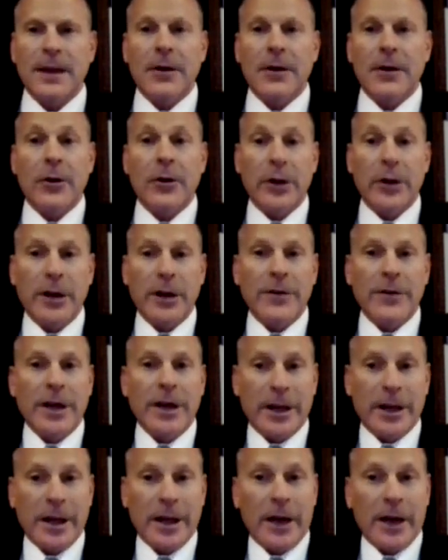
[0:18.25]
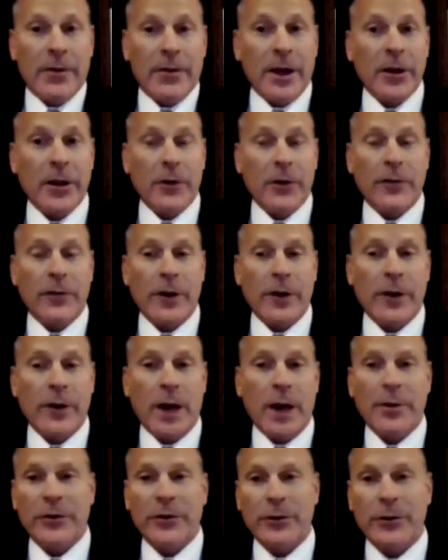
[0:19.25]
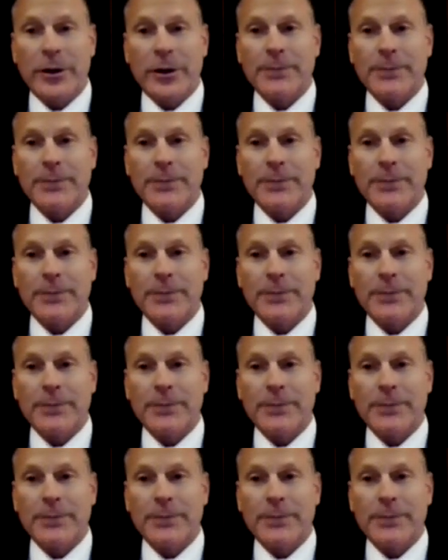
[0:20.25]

Good evening. Uh, thank you for the opportunity.